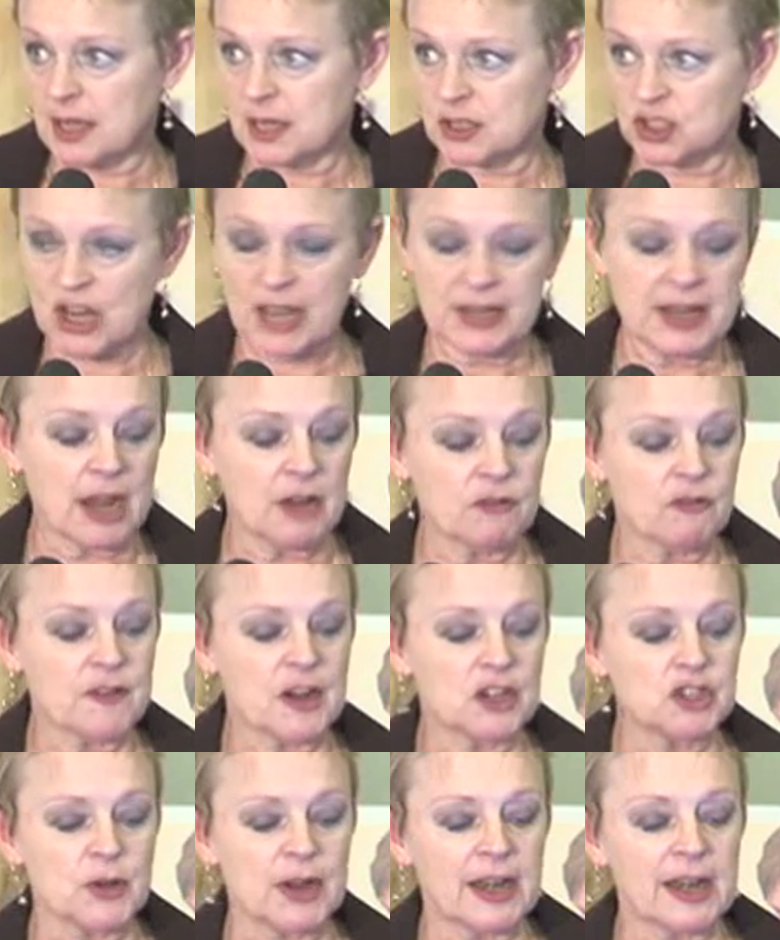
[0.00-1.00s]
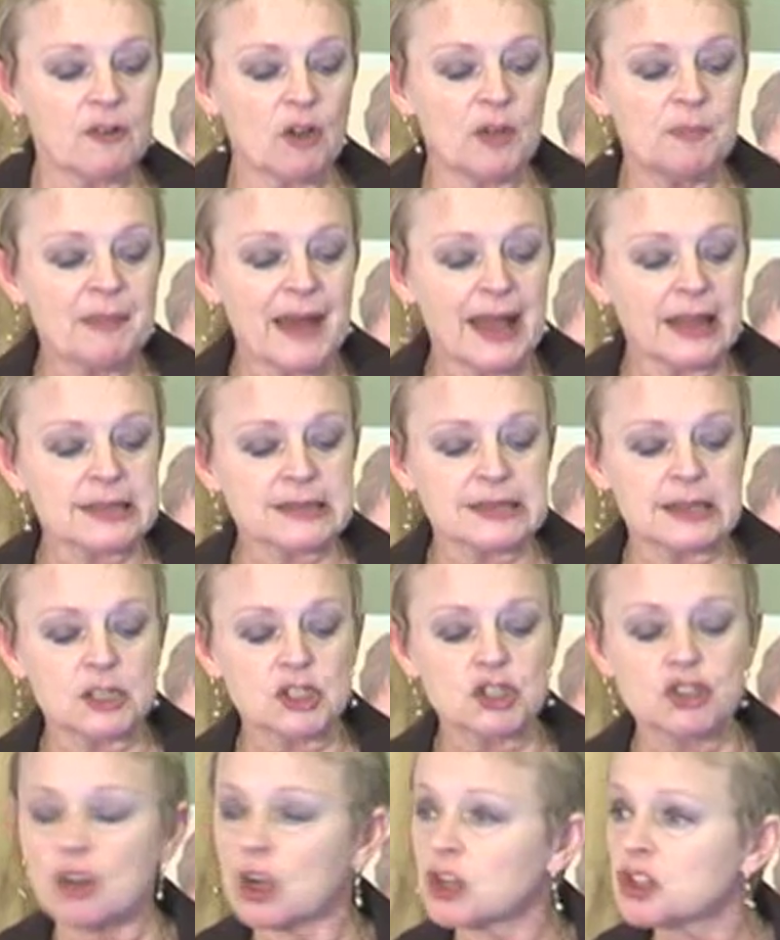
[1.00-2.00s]
Janet referred to earlier on, balancing
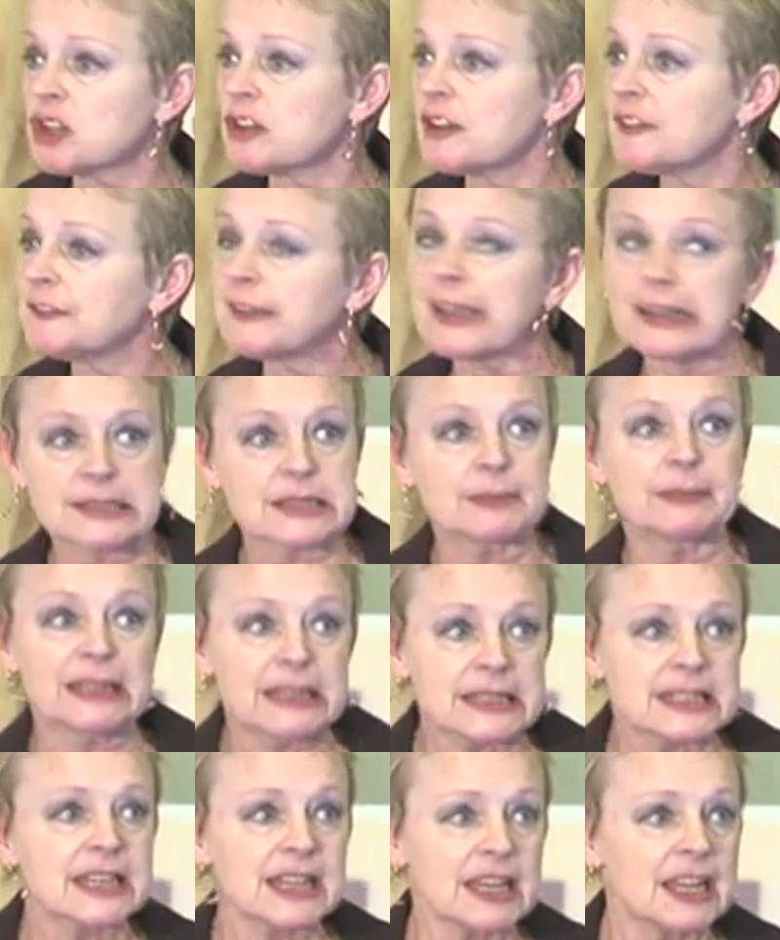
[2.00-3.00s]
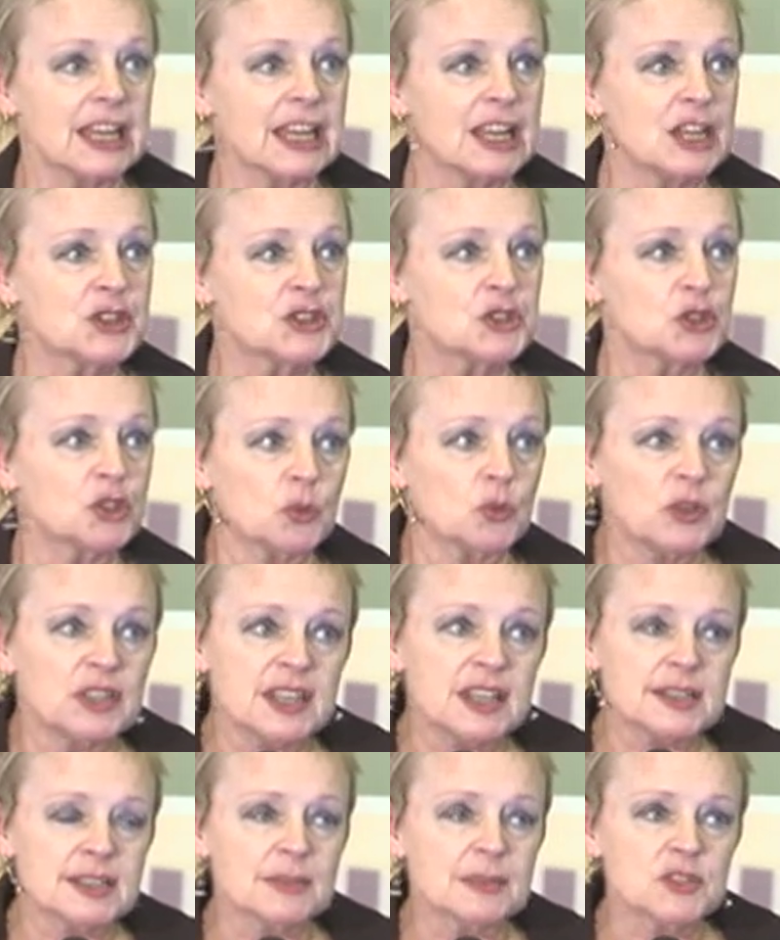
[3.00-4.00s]
structure and flexibility, so that we
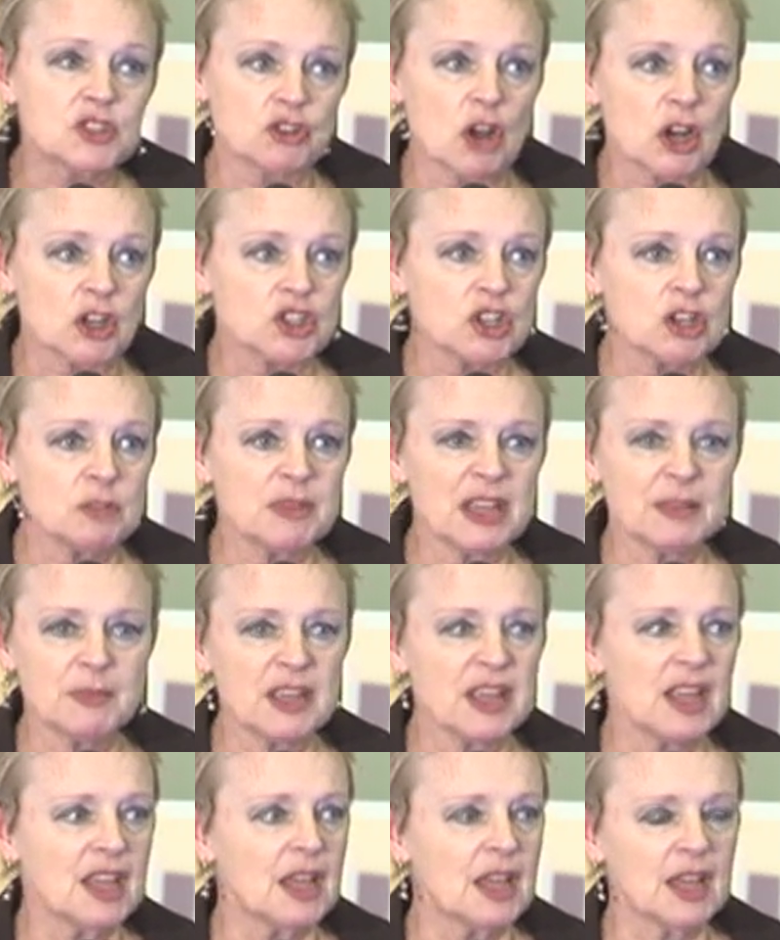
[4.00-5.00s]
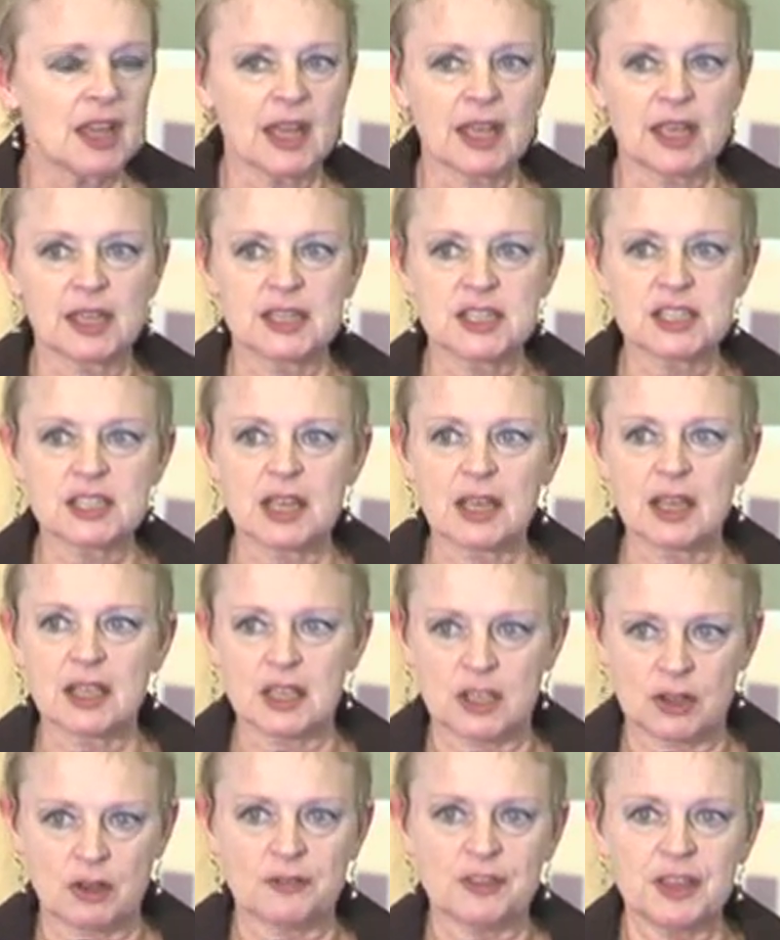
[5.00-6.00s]
need some structure maybe. And,
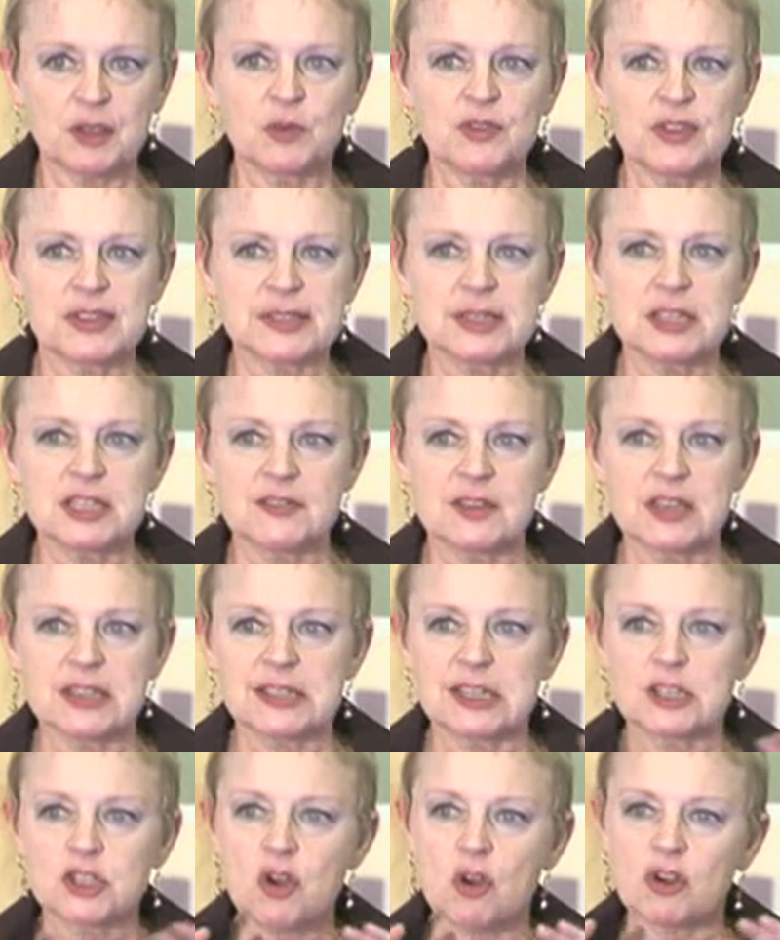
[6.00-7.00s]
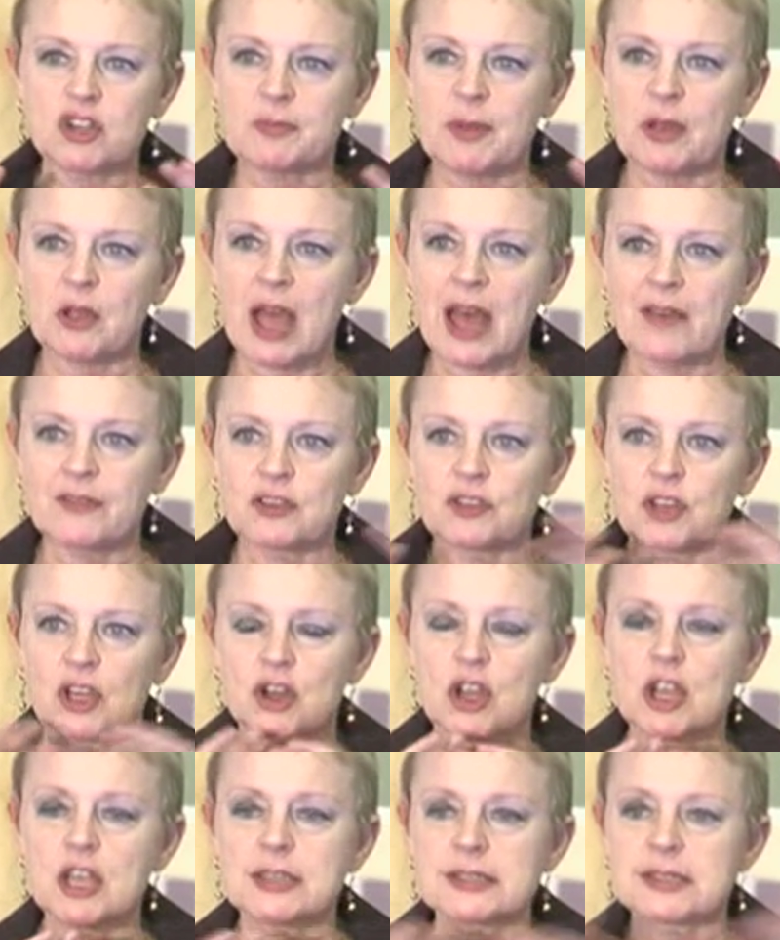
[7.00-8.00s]
I think when the CDVC talked about having
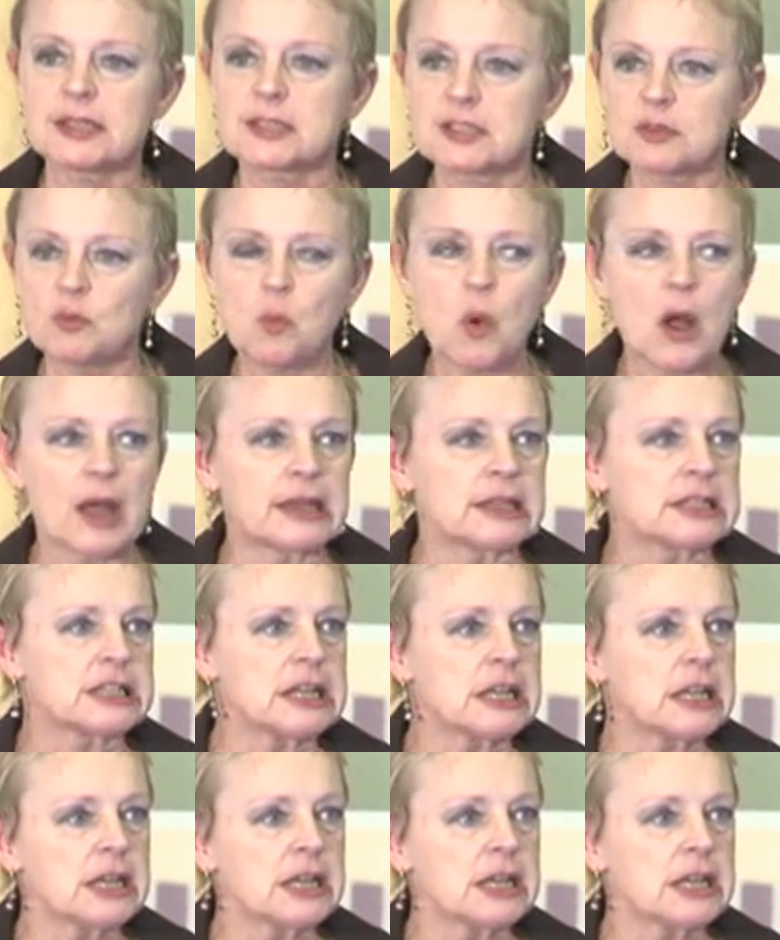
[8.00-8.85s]
their system-wide